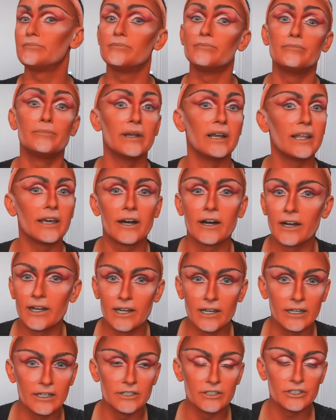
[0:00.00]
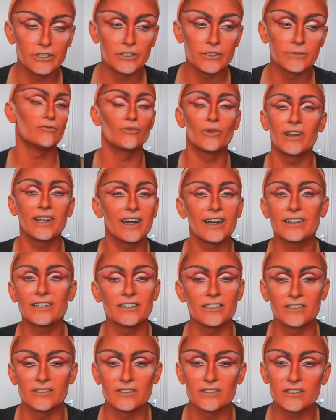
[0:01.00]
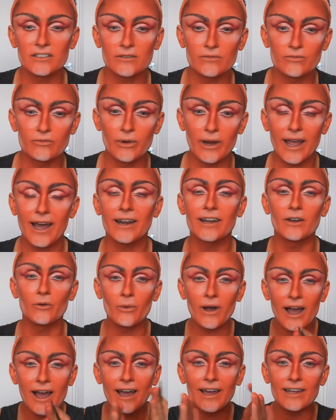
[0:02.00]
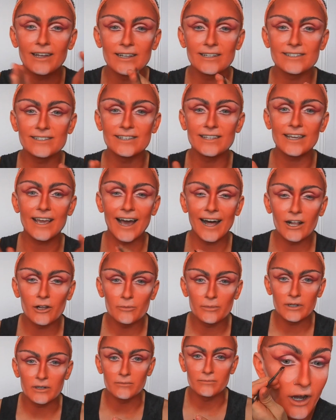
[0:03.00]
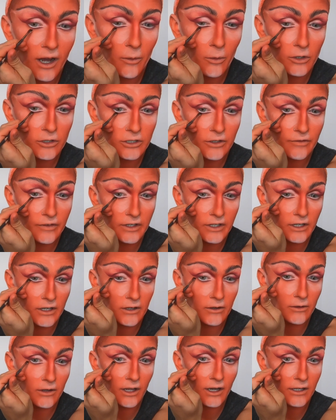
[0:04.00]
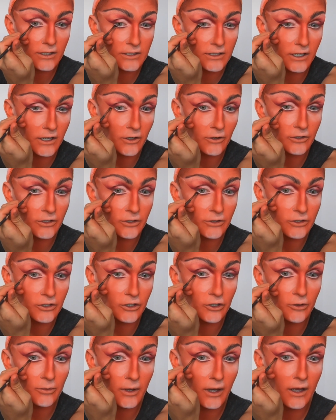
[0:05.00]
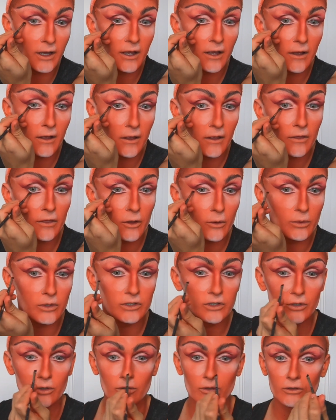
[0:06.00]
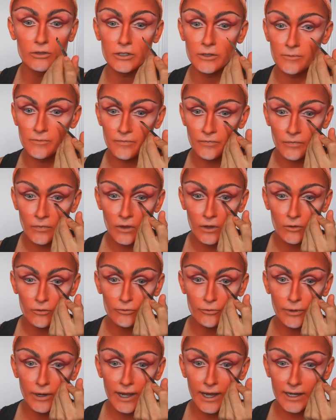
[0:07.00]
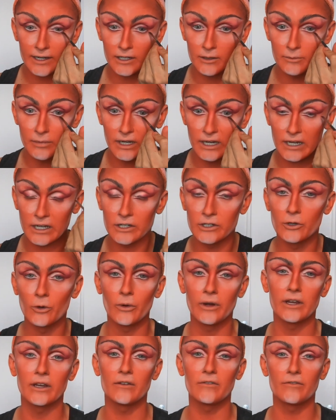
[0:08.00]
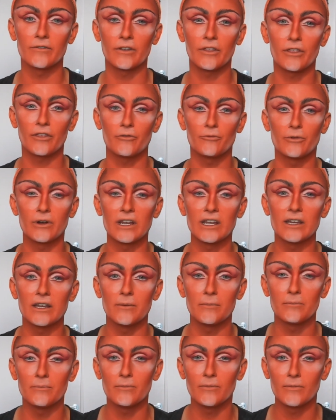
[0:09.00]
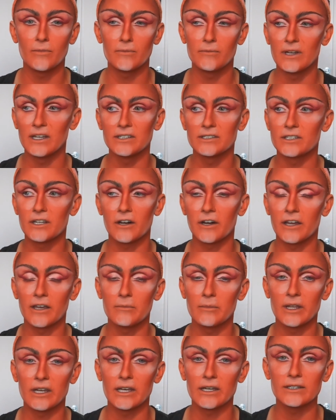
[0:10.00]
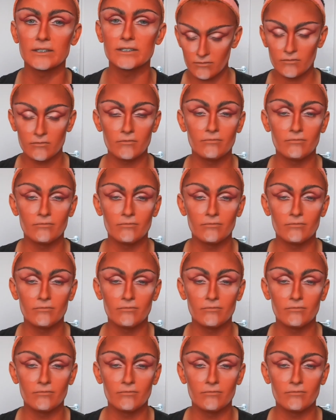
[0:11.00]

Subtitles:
Billie Eilish, Rihanna. Just Rihanna, where is the album? I watched a video last night on YouTube that was called Rihanna being annoying for 3 entire minutes.